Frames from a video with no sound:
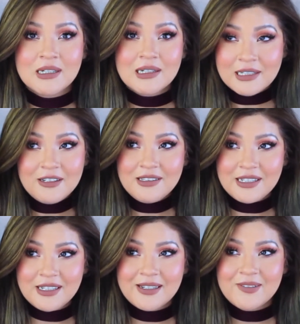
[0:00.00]

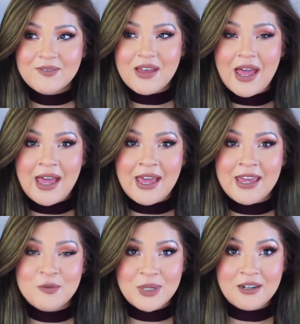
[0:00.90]
Clearly
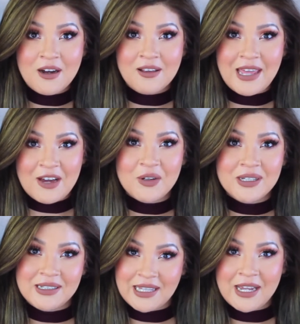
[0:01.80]
I went all out
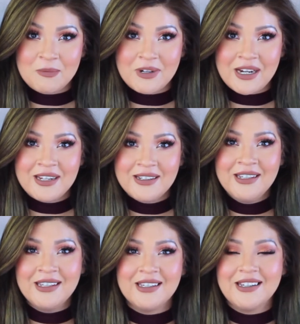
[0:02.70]
in glam, right?
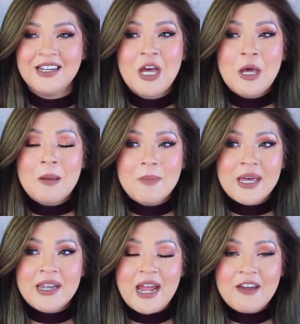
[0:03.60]

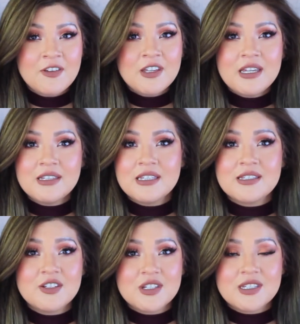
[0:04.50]
But I feel like
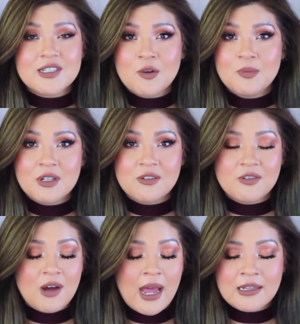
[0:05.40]
this look is so
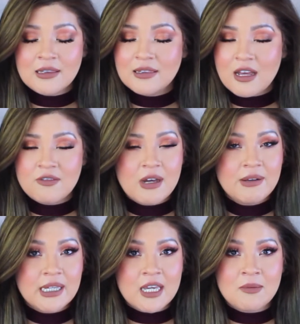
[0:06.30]
beautiful. I love how
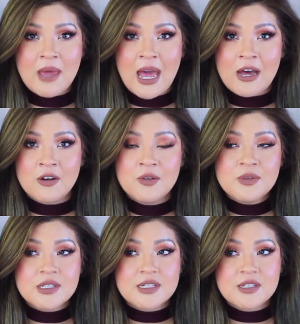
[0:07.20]
it came
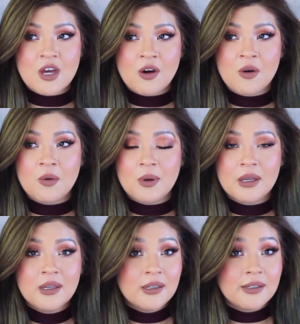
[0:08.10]
out. So
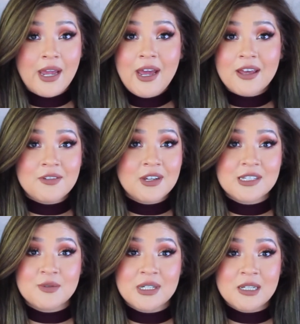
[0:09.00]
yeah, if you
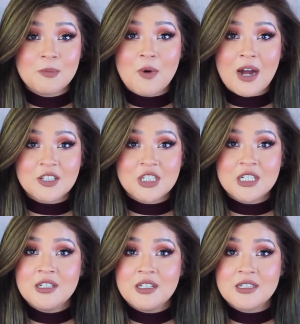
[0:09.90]
guys want to keep
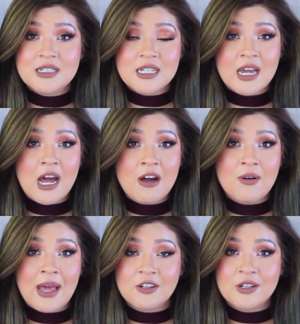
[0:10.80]
watching and see how
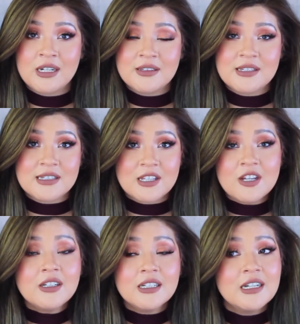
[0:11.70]
I created this
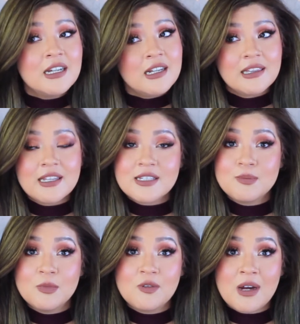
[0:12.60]
look, let's
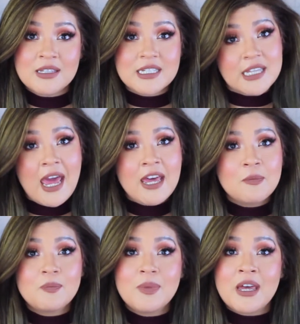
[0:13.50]
move on to
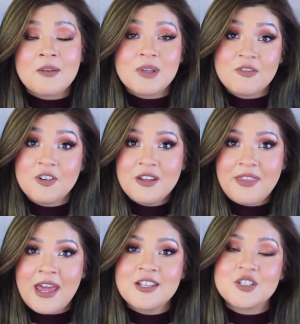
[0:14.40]
that. But before
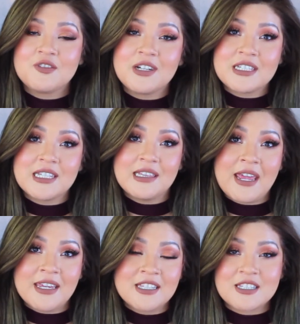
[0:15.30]
that, don't forget to
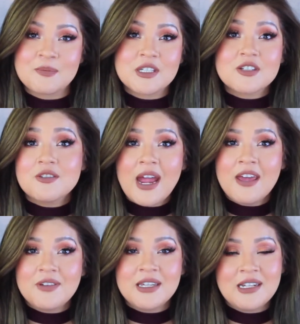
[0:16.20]
like and
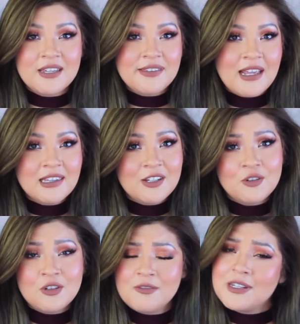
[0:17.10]
subscribe and hit that little
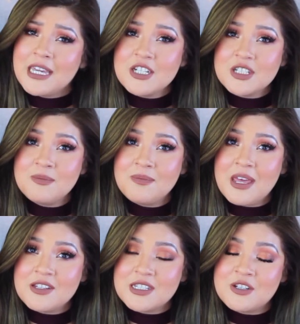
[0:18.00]
notification
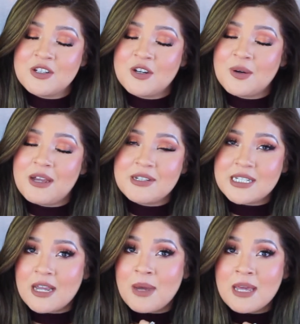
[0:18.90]
bell so you know every
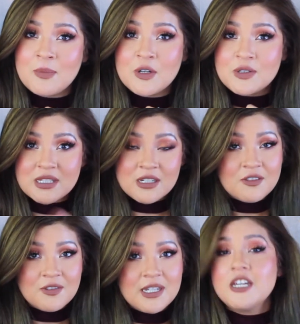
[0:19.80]
time I post a new
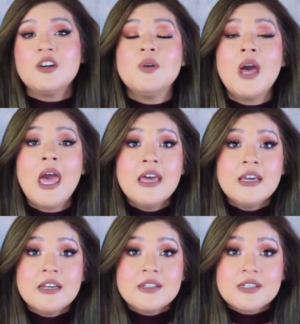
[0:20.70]
video.
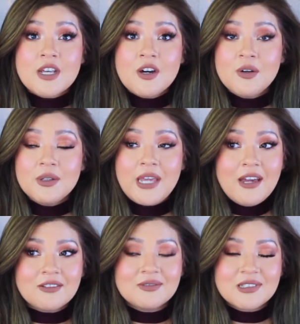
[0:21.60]
So
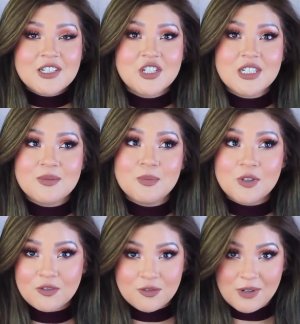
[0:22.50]
yeah, let's just
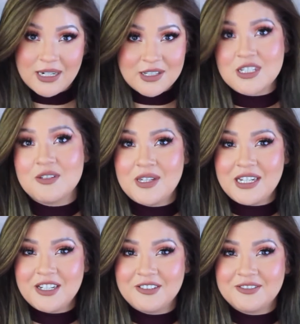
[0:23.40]
move right into the
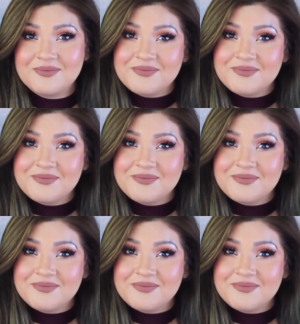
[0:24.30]
video.